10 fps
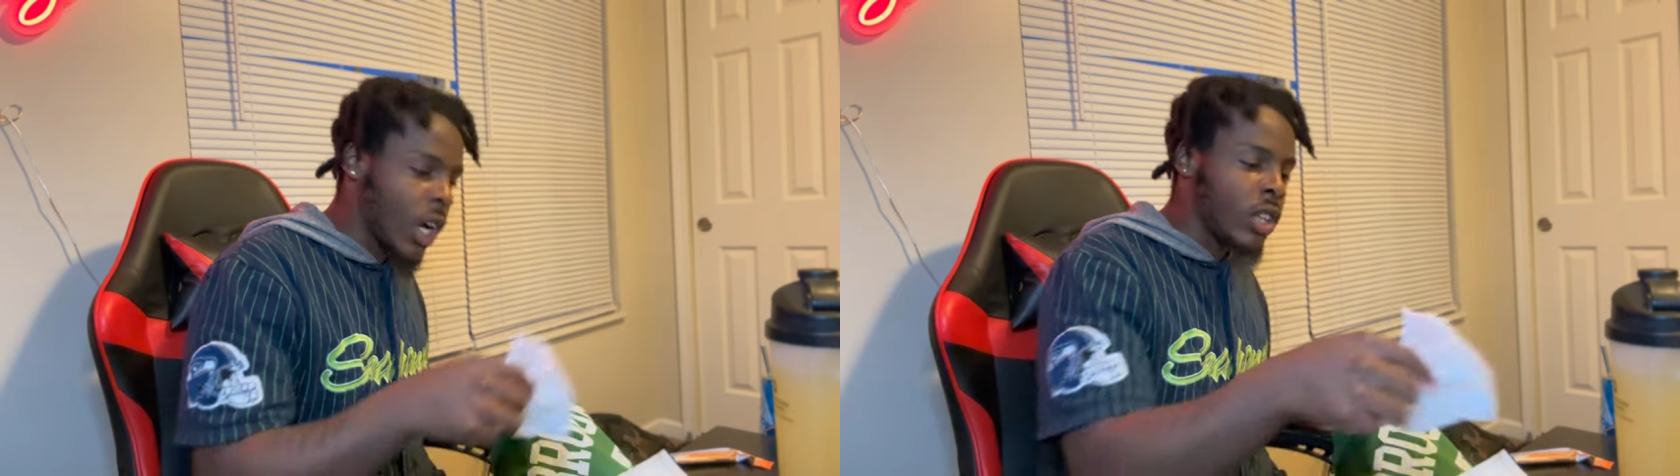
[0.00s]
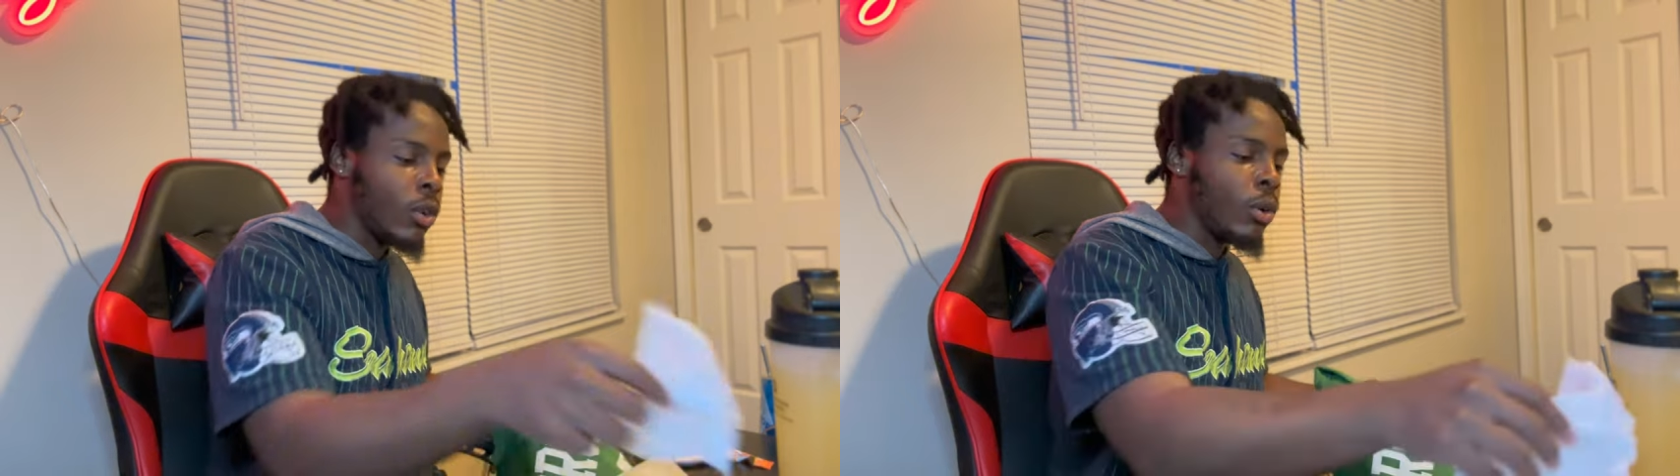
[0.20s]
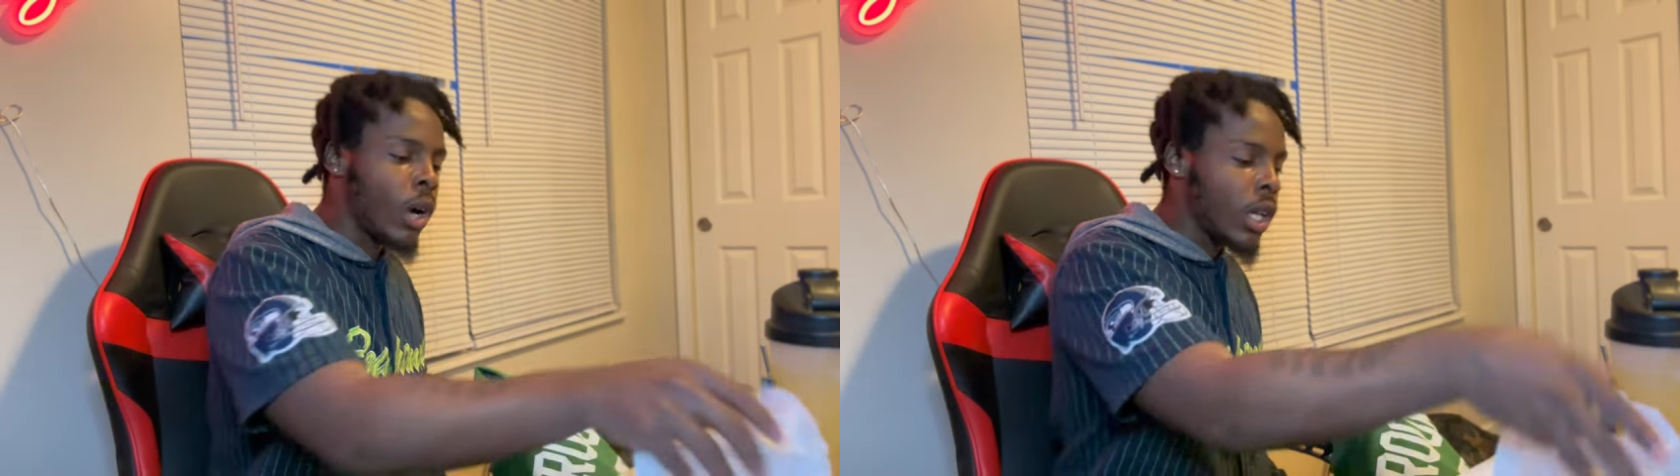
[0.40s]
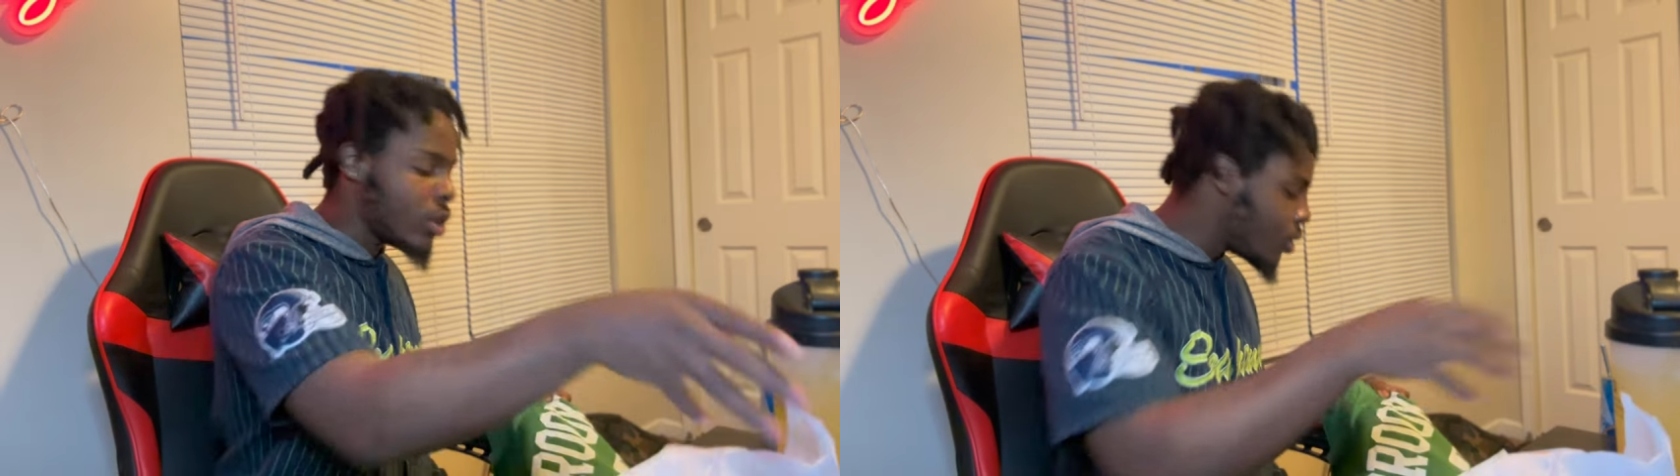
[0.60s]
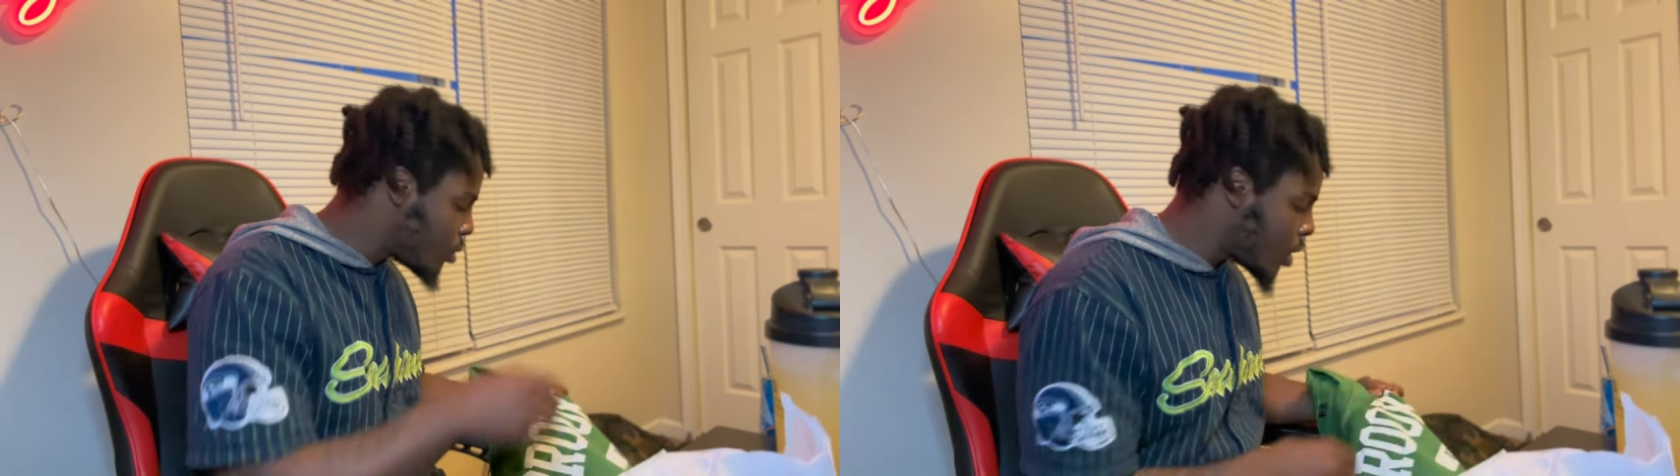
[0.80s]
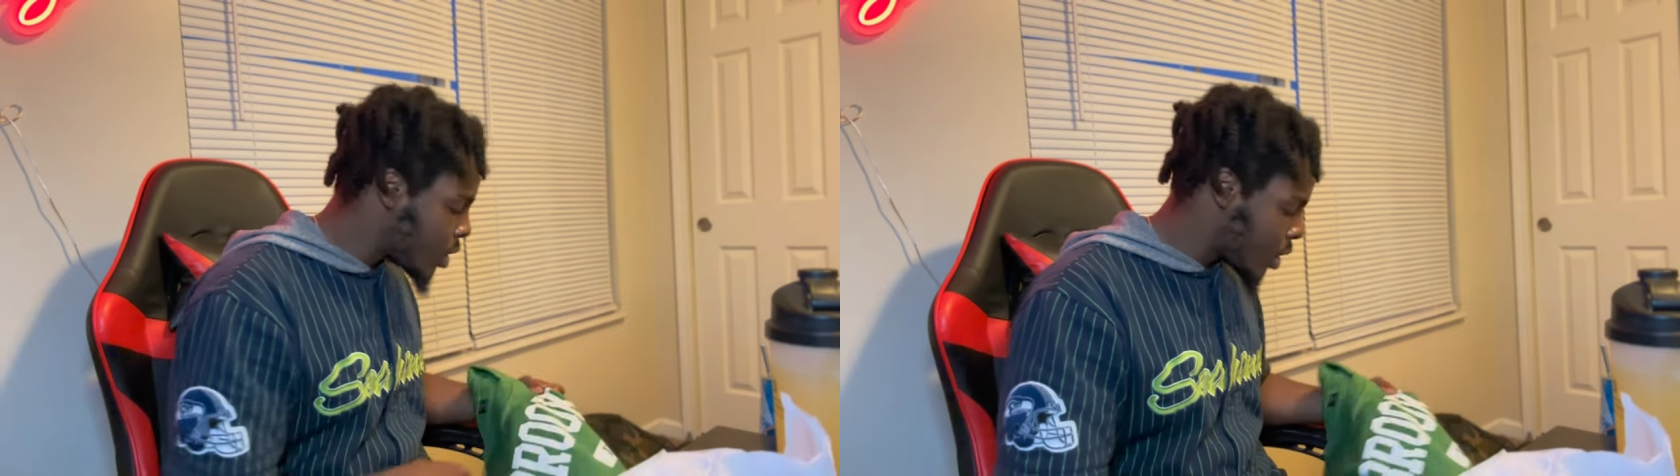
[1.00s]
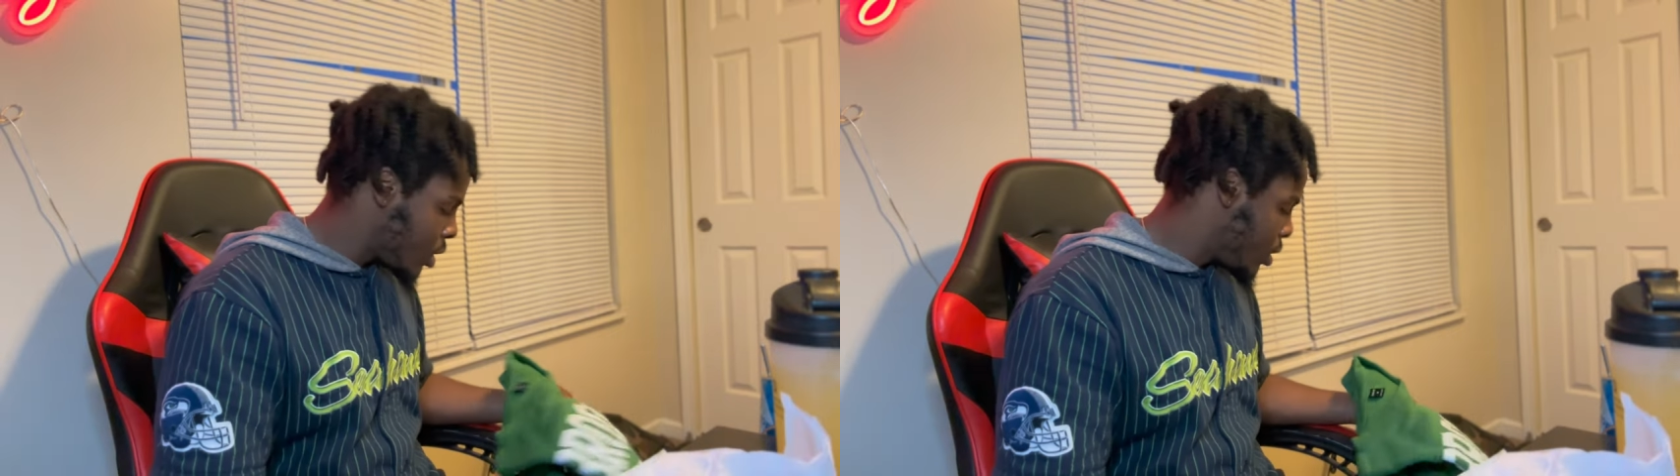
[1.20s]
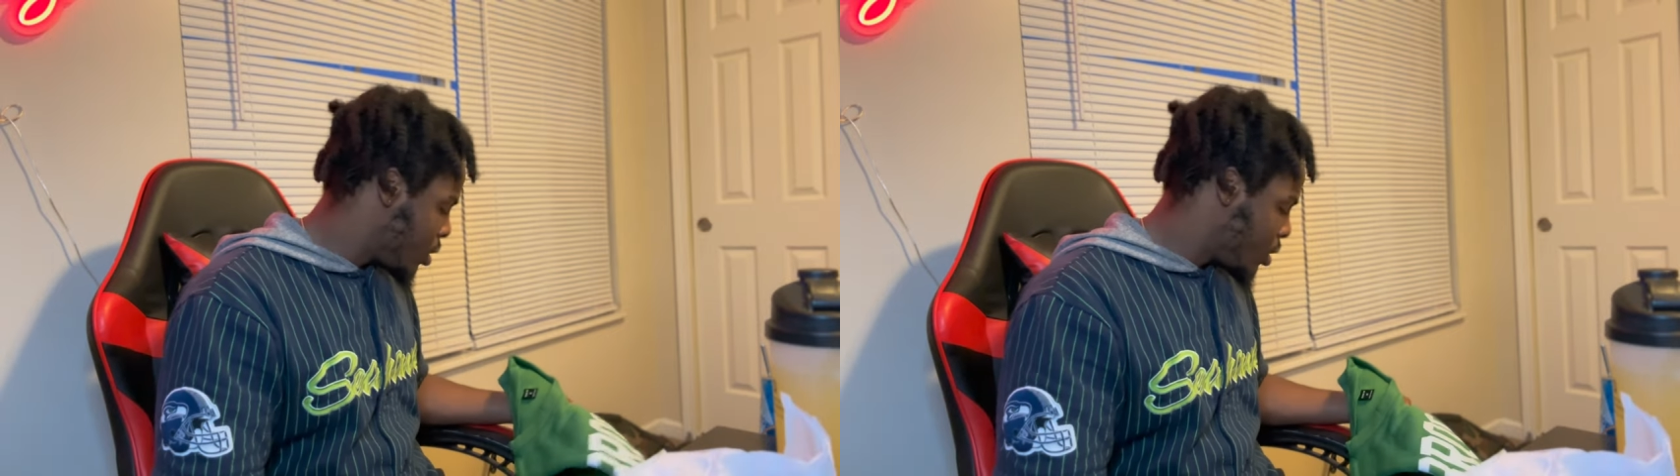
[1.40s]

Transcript: I know I knew this.